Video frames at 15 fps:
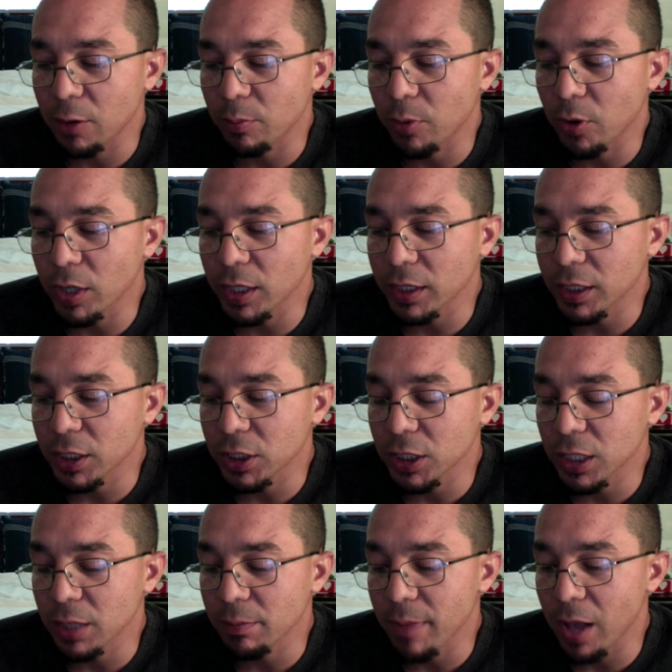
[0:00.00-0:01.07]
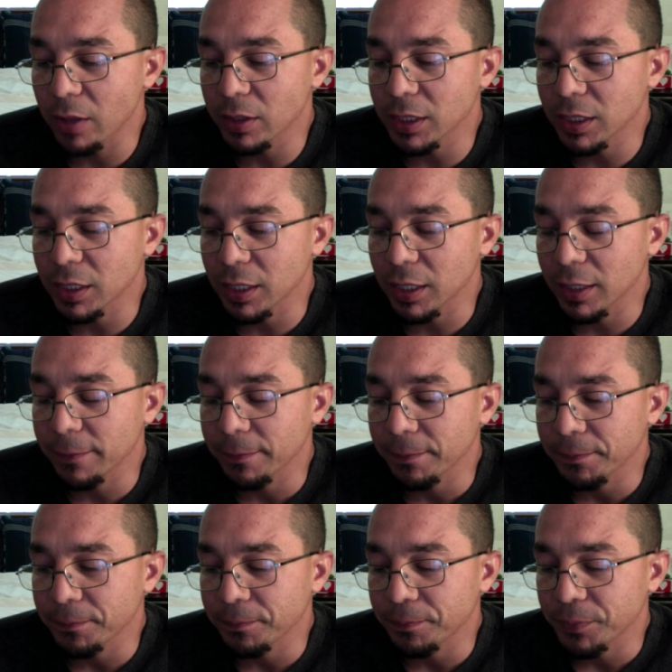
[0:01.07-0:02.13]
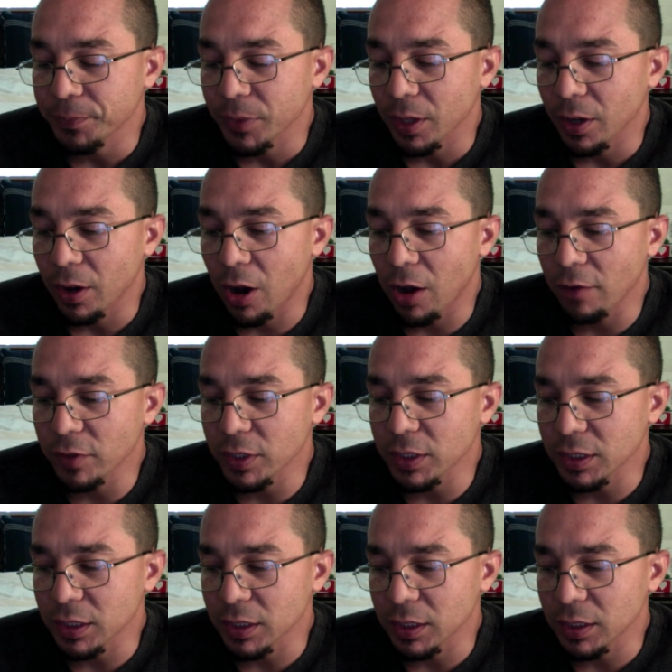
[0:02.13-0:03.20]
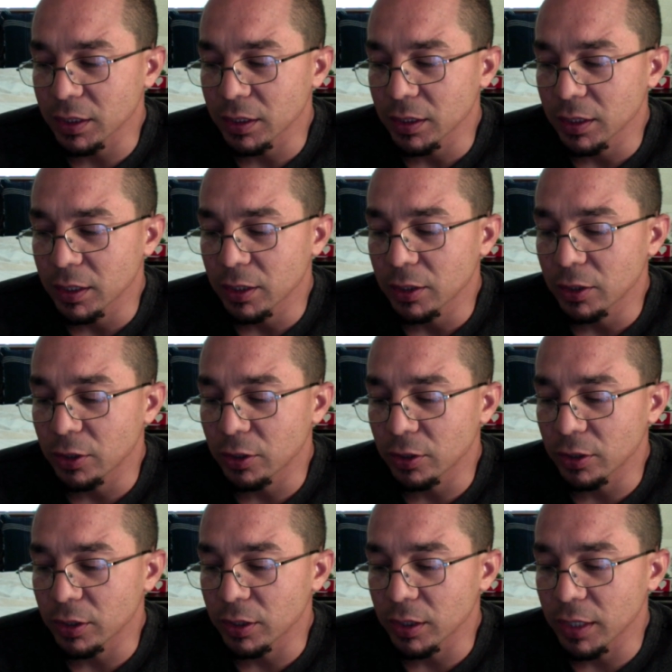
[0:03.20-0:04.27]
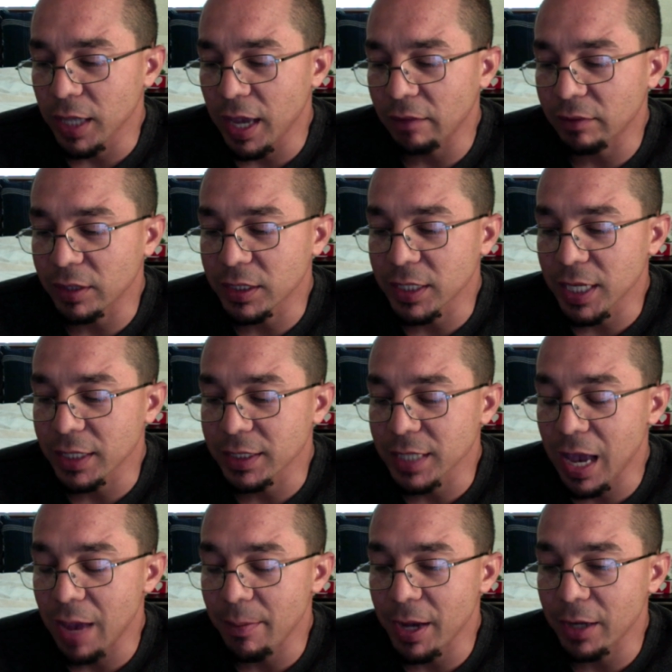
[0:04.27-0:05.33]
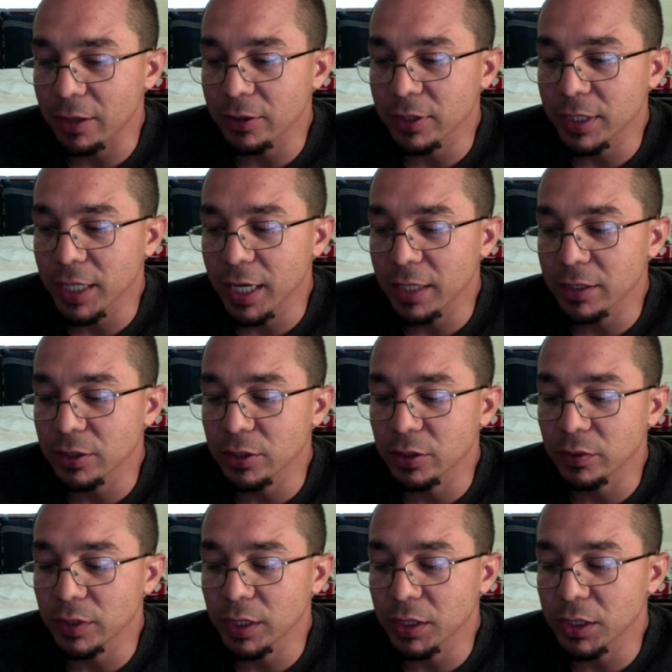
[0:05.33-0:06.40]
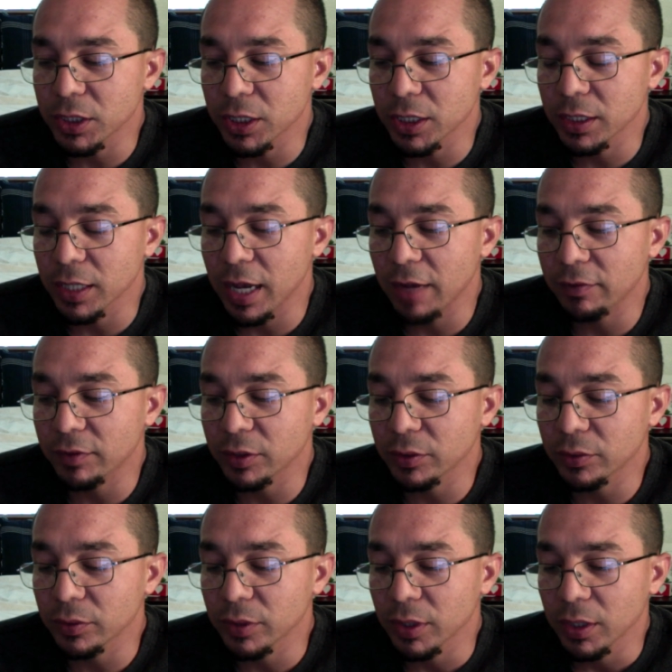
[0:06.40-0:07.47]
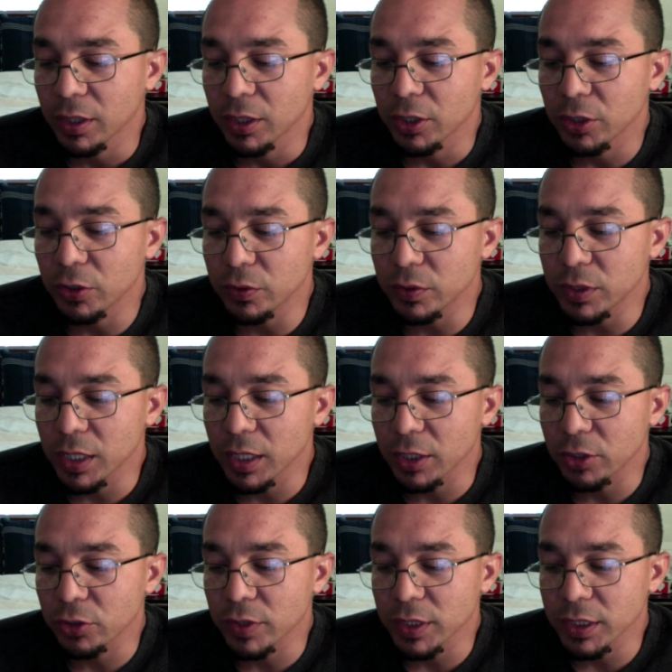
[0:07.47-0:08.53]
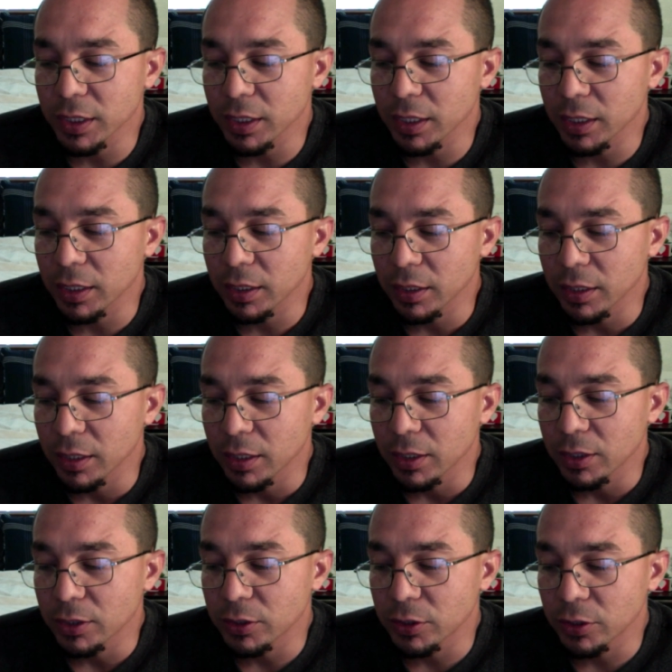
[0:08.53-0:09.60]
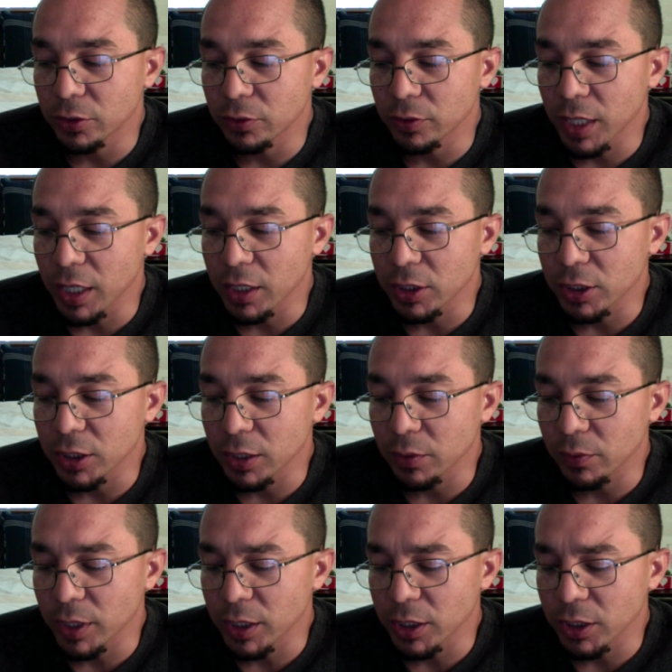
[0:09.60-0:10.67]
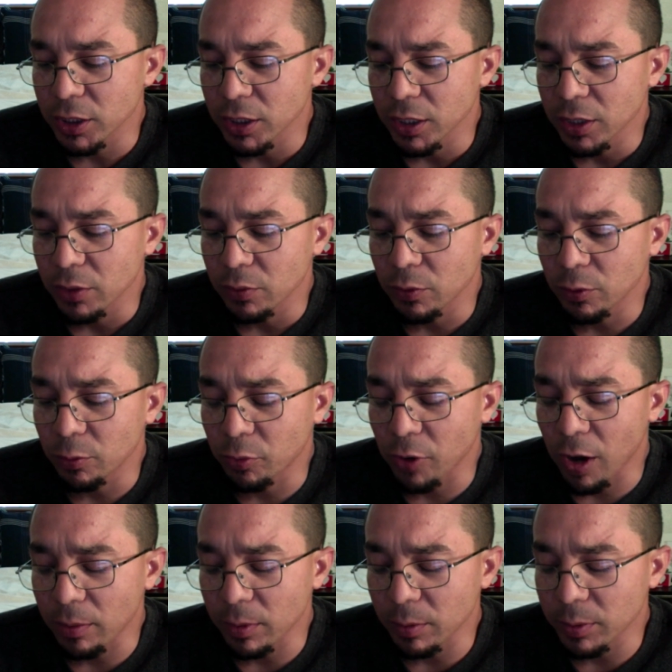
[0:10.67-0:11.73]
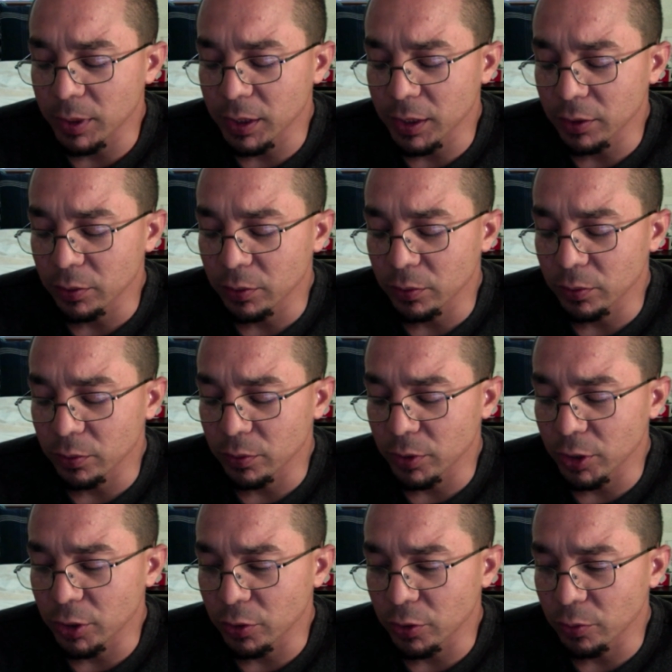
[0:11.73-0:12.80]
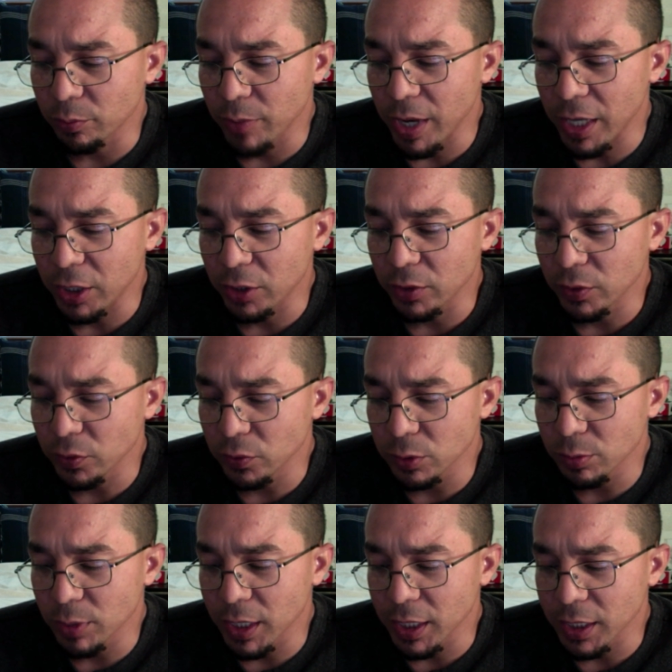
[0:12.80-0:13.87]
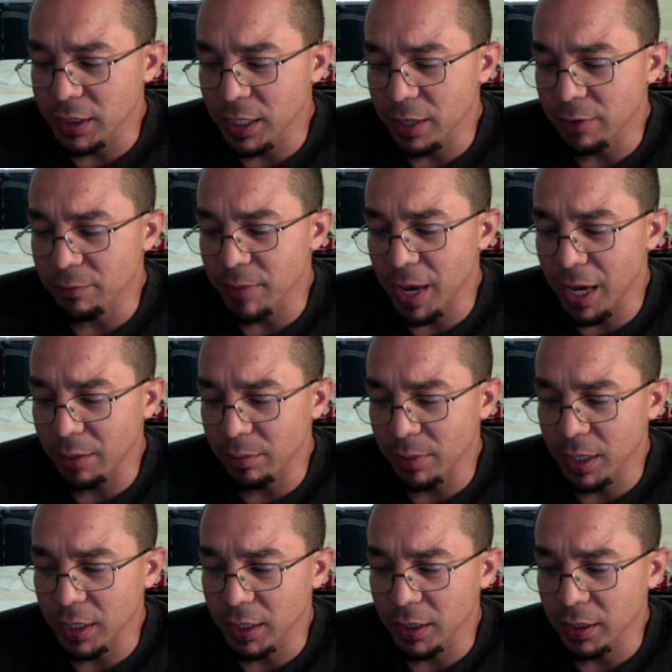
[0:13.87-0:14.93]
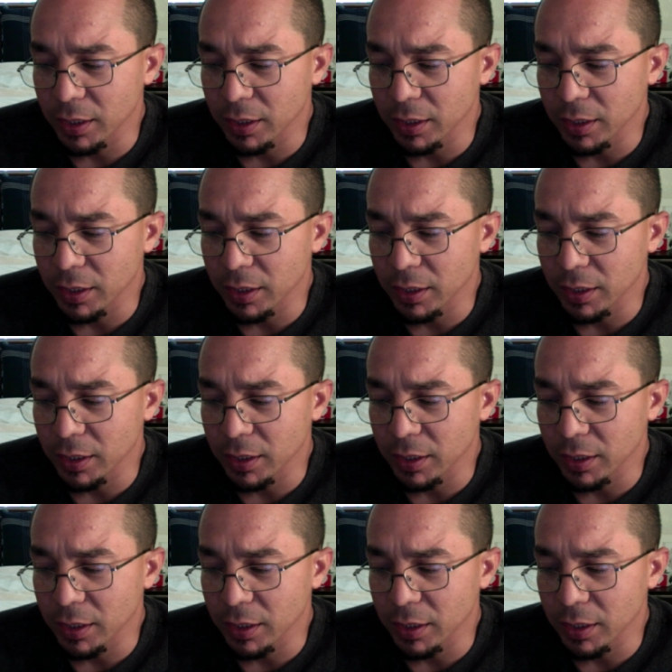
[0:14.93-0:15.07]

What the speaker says: burning this shit and melting it, obviously they have to take time out of their day to do that shit. They have to use electricity to do that shit, which will probably make you lose money instead of make money.